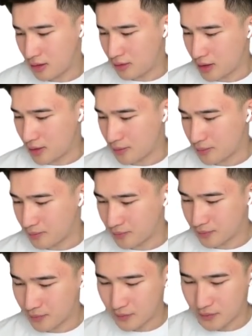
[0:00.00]
Okay,
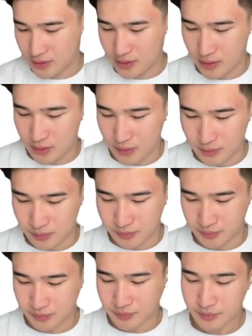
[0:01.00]
so
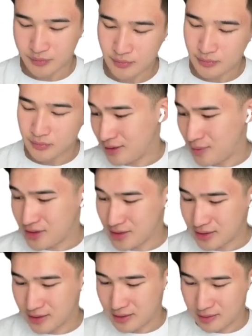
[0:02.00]
let me
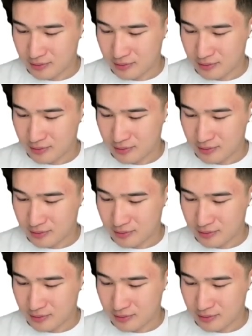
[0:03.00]
just